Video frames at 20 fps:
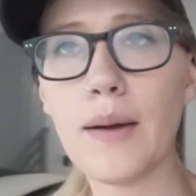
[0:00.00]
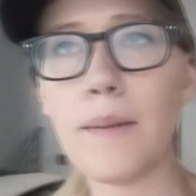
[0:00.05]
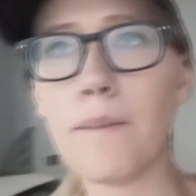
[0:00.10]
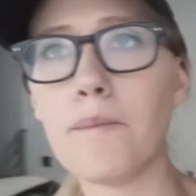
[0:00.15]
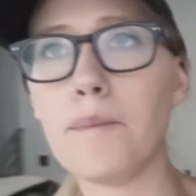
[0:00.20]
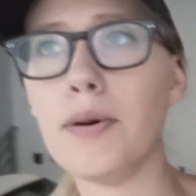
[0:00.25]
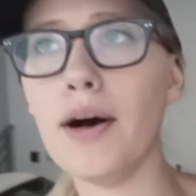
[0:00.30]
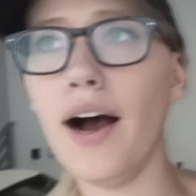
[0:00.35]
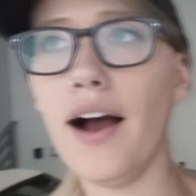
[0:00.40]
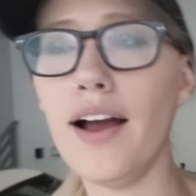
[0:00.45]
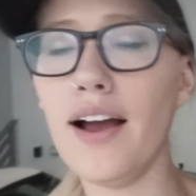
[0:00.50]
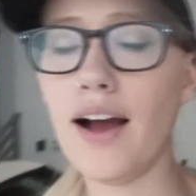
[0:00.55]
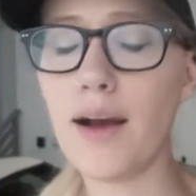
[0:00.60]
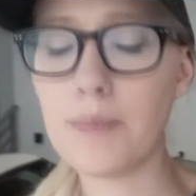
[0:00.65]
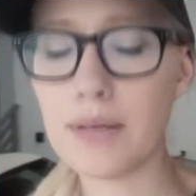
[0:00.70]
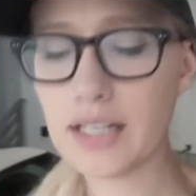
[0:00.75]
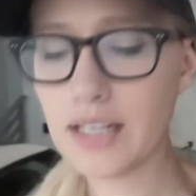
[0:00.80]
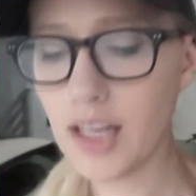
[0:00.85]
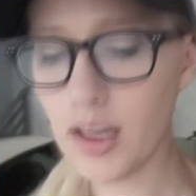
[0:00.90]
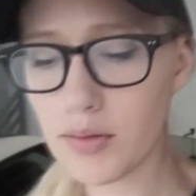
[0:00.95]
But I'm
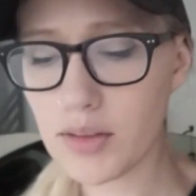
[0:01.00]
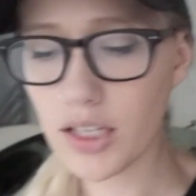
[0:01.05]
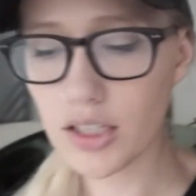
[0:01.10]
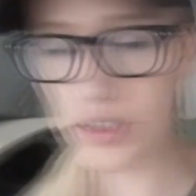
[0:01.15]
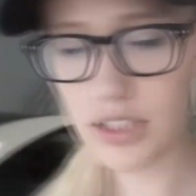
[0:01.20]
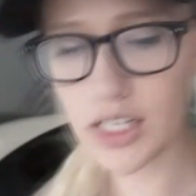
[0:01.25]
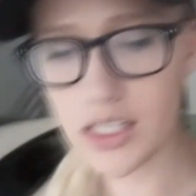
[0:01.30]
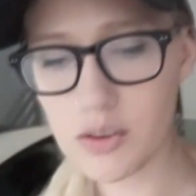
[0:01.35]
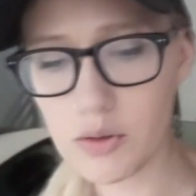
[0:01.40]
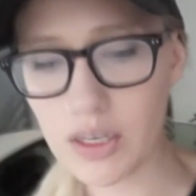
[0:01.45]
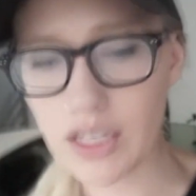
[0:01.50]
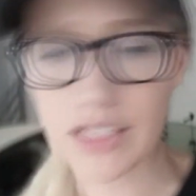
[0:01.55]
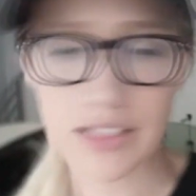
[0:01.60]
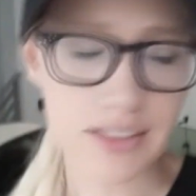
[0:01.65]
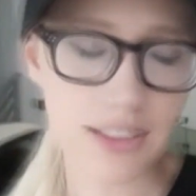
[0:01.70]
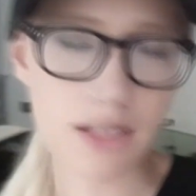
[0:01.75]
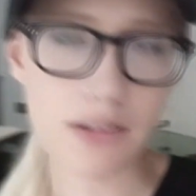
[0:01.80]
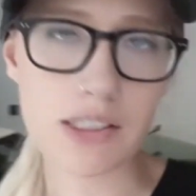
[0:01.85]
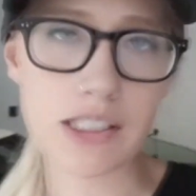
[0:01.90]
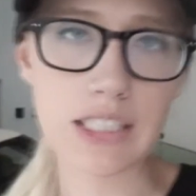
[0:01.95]
gonna keep those anyway because
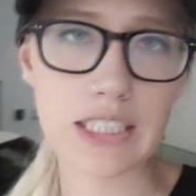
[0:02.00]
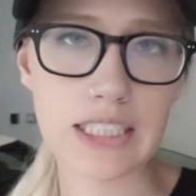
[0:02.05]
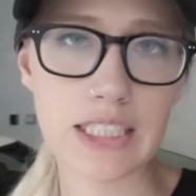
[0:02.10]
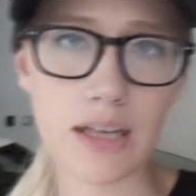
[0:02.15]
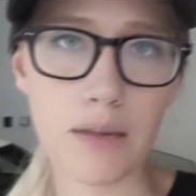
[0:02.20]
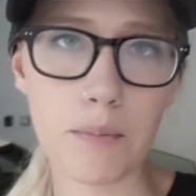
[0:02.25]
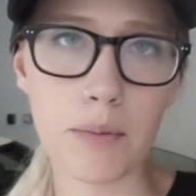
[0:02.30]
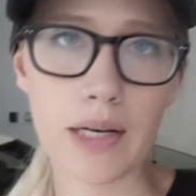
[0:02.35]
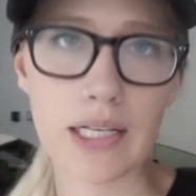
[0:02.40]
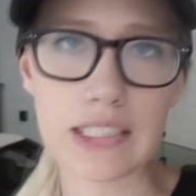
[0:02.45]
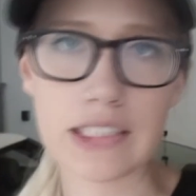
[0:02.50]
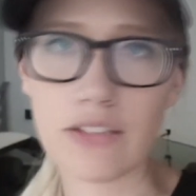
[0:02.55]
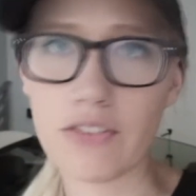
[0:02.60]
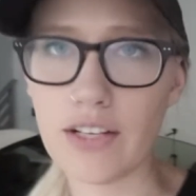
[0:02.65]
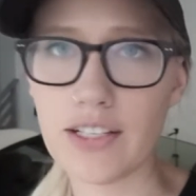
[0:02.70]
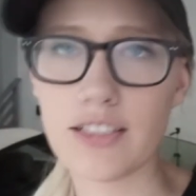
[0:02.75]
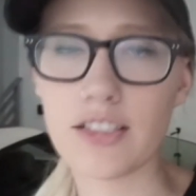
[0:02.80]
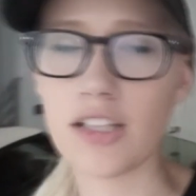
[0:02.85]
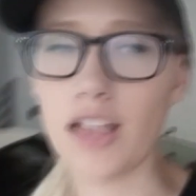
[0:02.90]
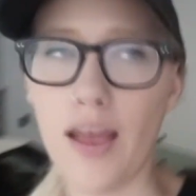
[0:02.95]
they were only 10 bucks.
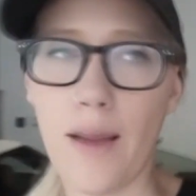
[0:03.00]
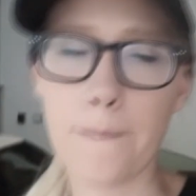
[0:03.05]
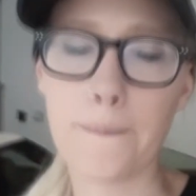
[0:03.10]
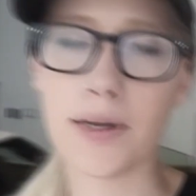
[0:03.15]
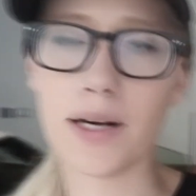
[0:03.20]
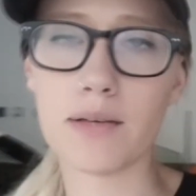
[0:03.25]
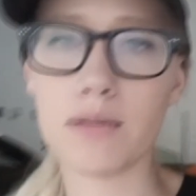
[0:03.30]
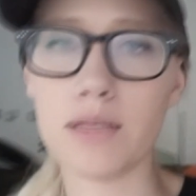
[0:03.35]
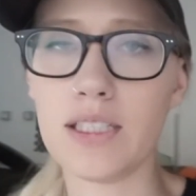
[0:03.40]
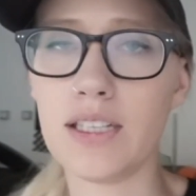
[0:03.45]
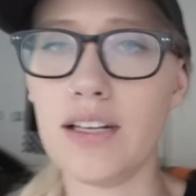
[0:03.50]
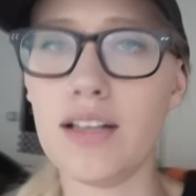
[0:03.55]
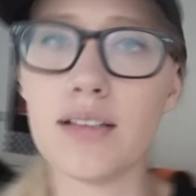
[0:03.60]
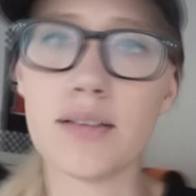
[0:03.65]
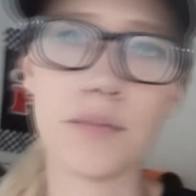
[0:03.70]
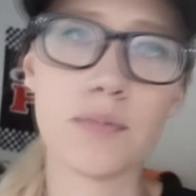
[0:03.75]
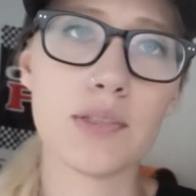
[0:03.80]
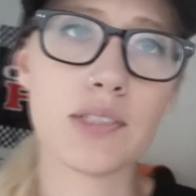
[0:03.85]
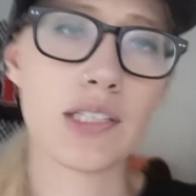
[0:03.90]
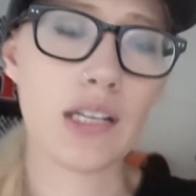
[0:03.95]
Eventually I'll probably need
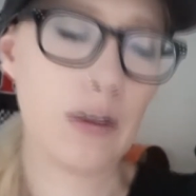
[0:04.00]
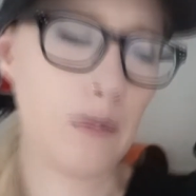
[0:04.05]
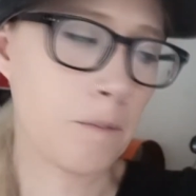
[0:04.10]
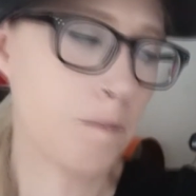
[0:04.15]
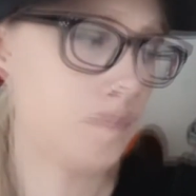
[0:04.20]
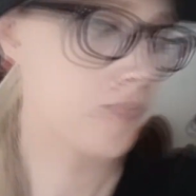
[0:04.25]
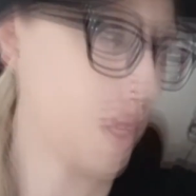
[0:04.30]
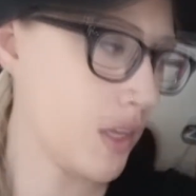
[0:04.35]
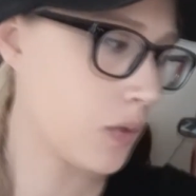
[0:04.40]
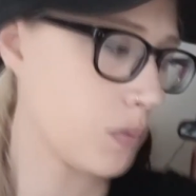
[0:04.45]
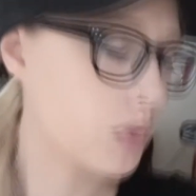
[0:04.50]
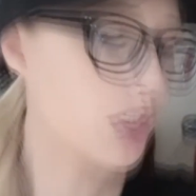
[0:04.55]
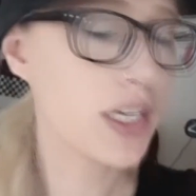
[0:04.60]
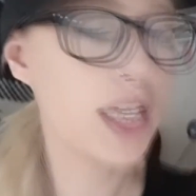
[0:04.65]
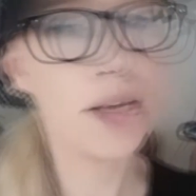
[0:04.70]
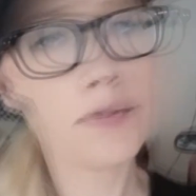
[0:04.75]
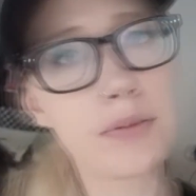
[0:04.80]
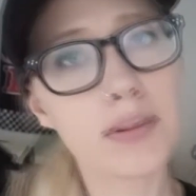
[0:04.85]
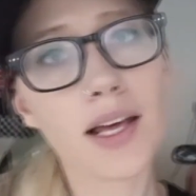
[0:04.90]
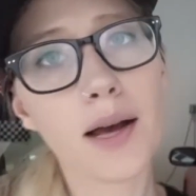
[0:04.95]
them, so we'll
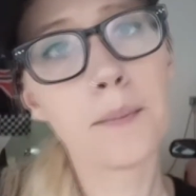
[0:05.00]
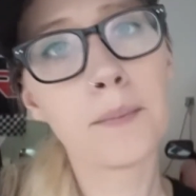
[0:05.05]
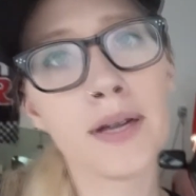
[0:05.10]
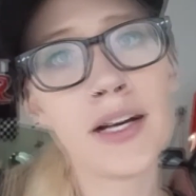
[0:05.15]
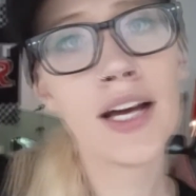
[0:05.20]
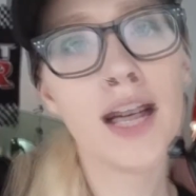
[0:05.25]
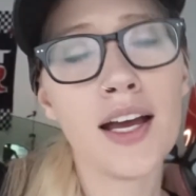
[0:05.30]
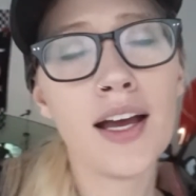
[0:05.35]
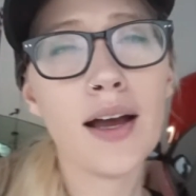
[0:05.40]
keep them.